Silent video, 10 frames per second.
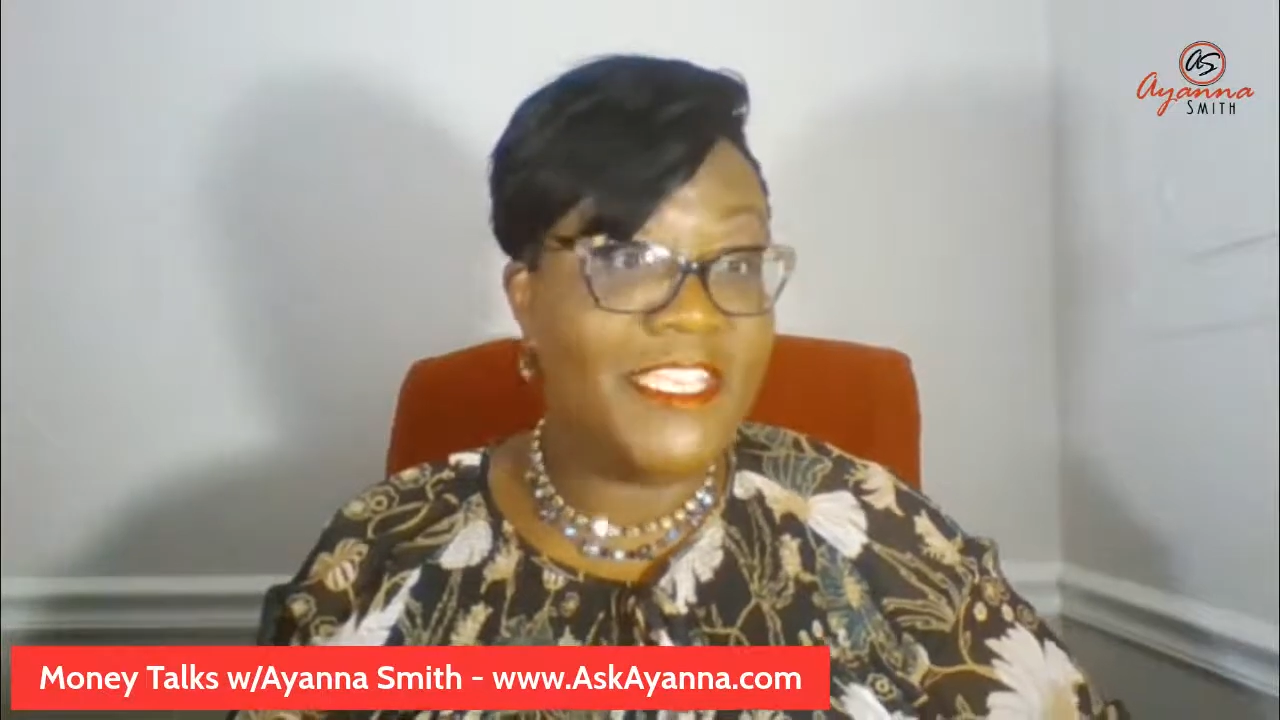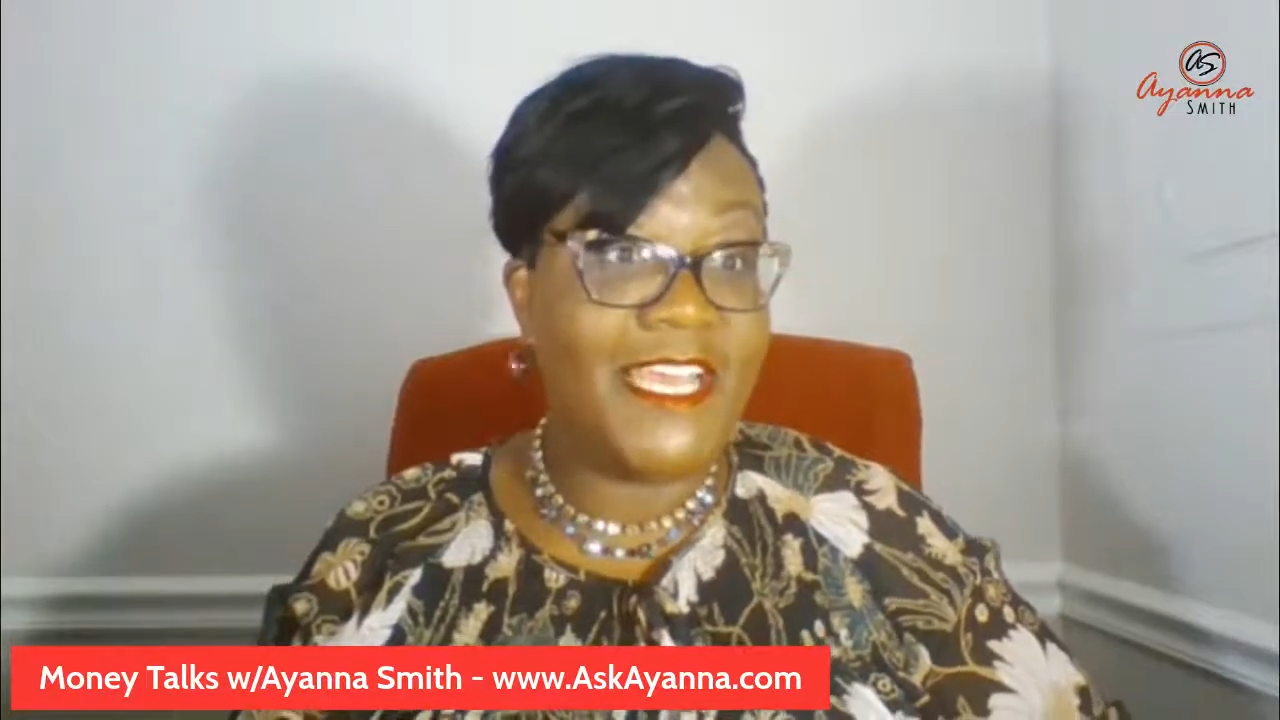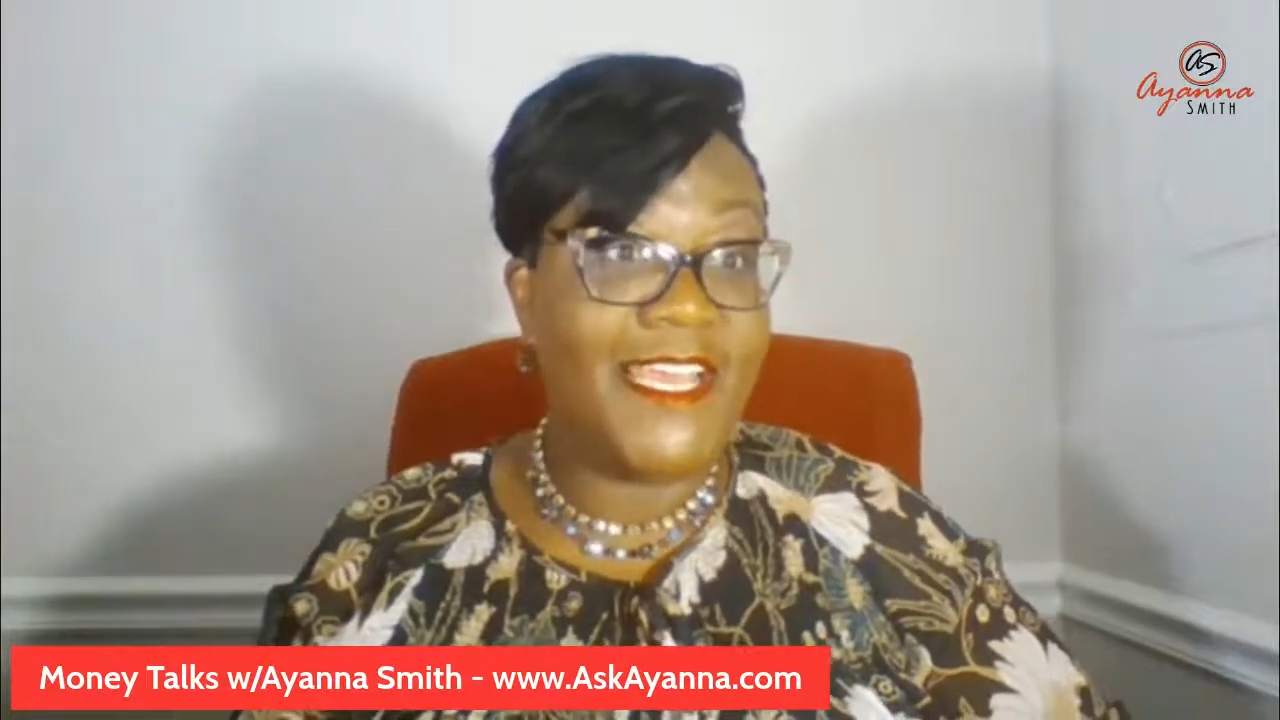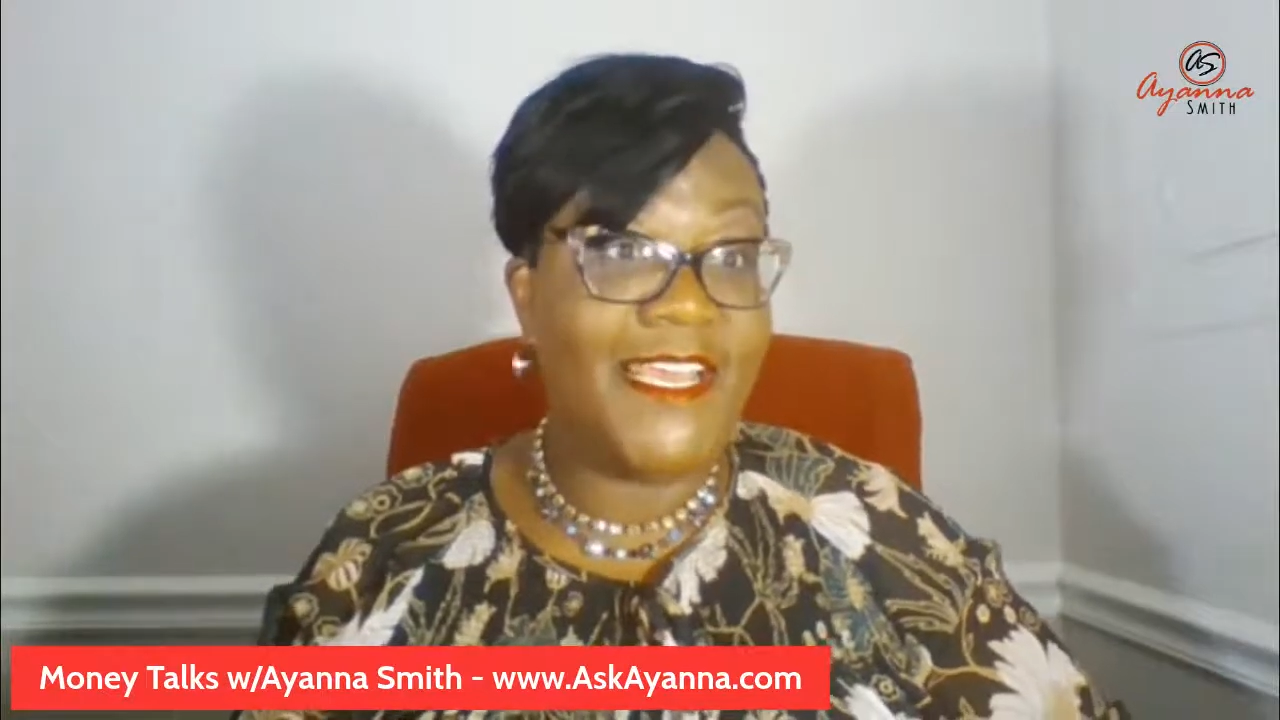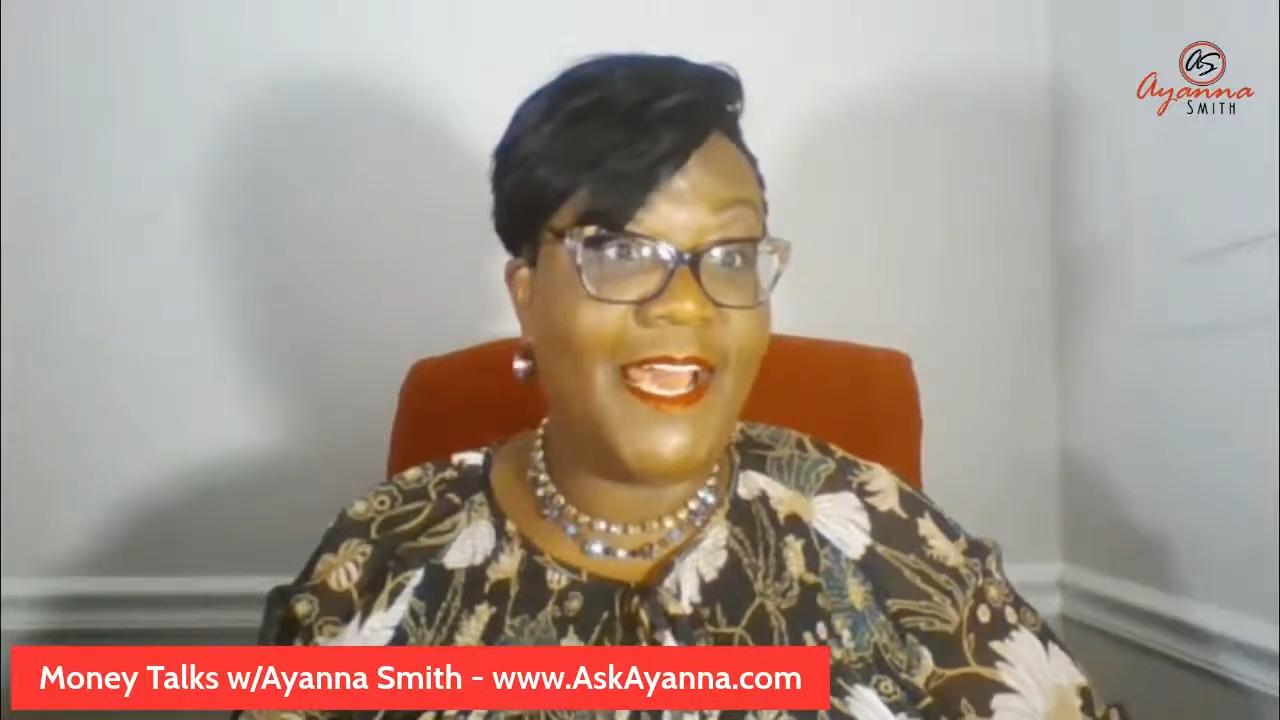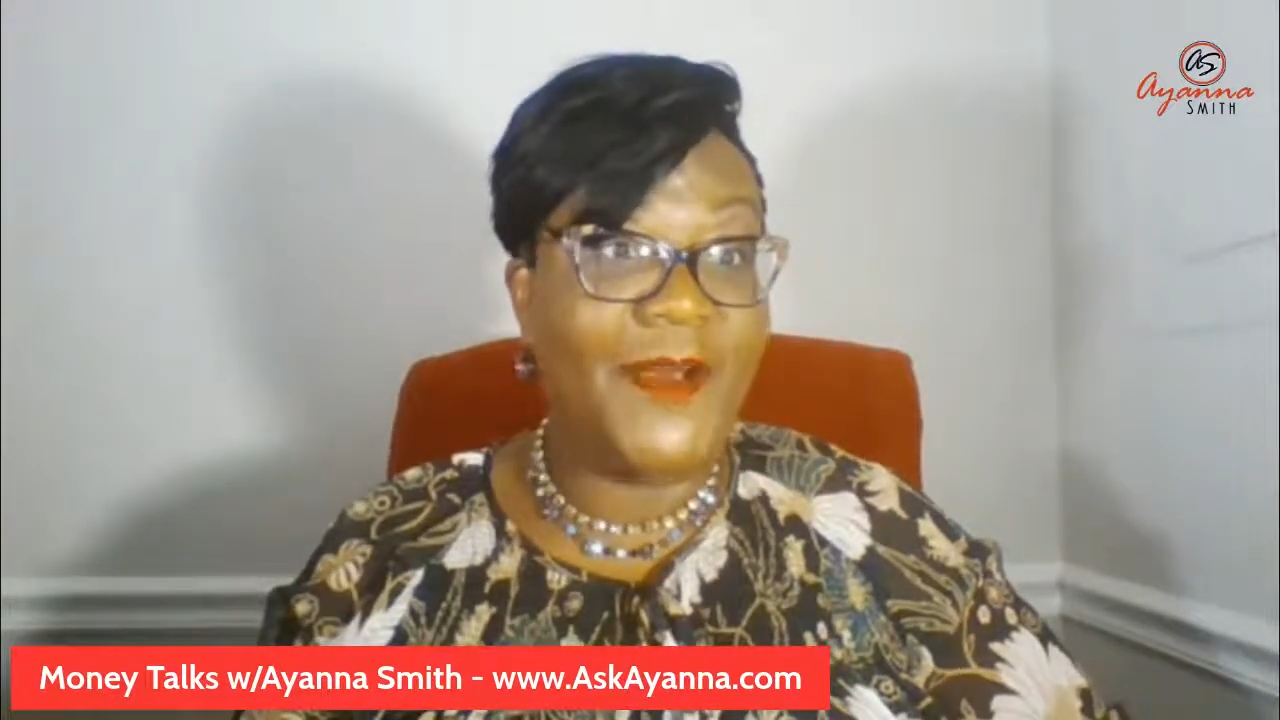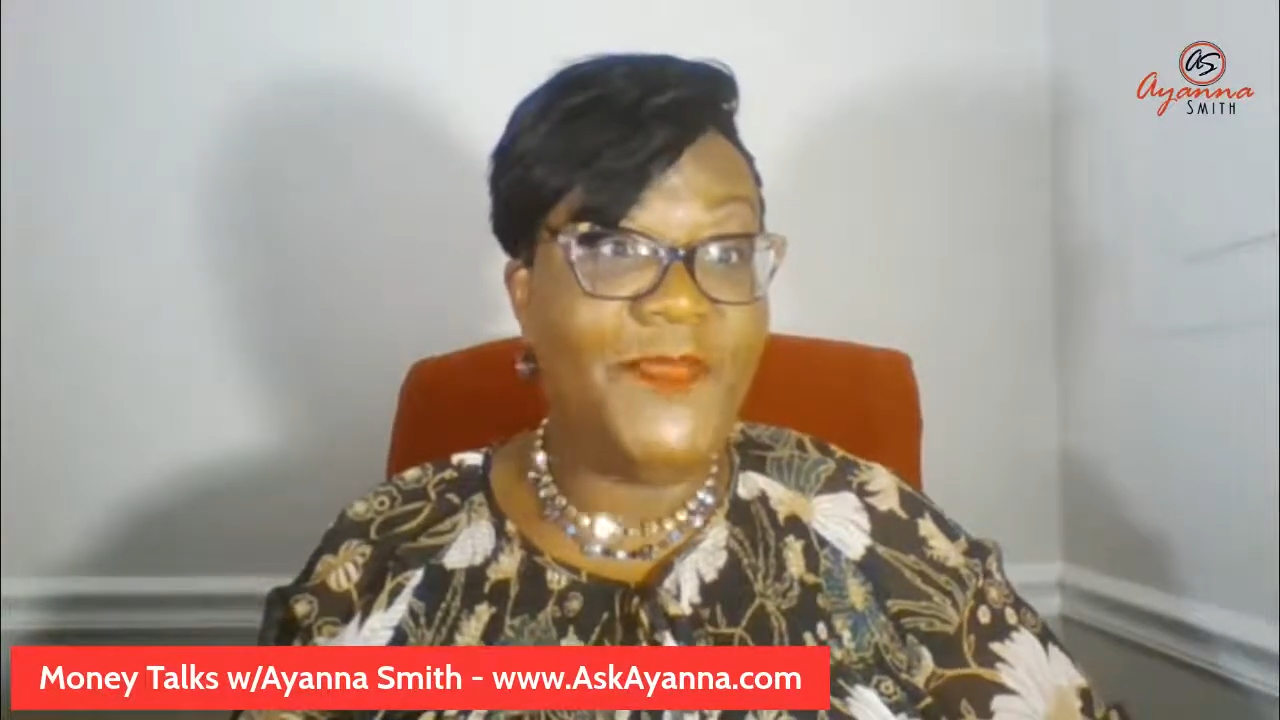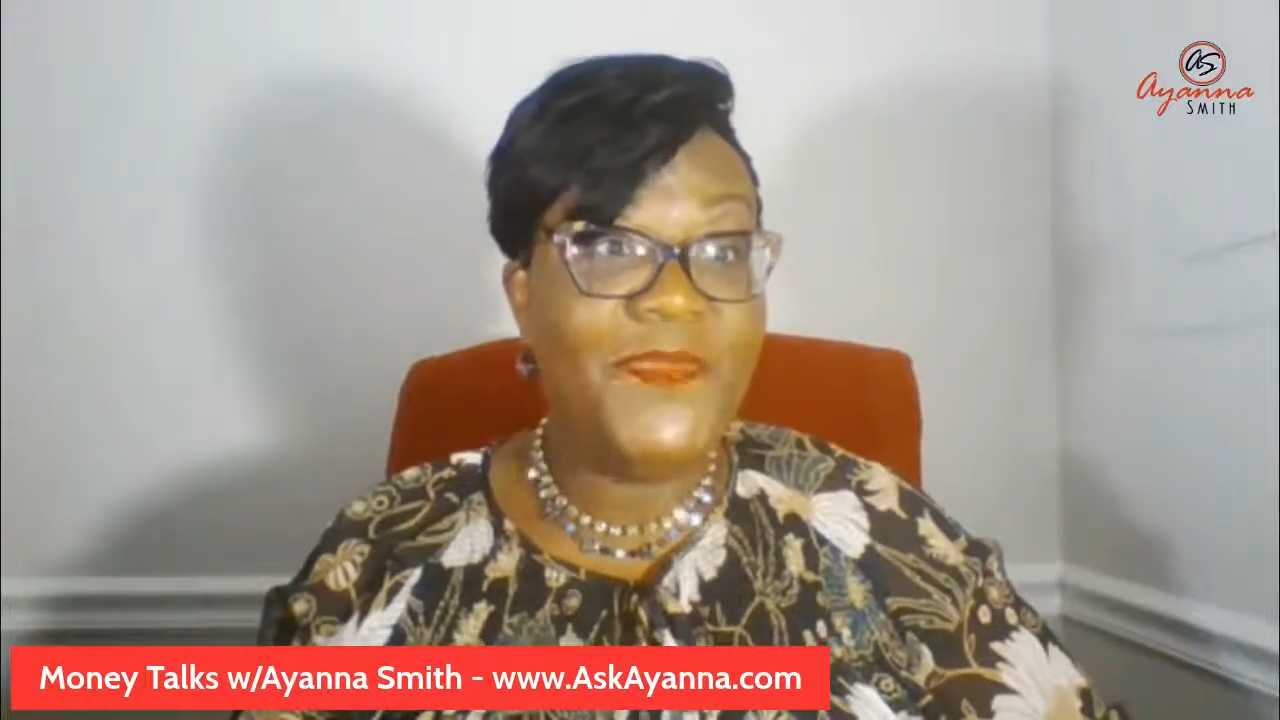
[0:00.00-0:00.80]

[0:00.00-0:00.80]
check it out.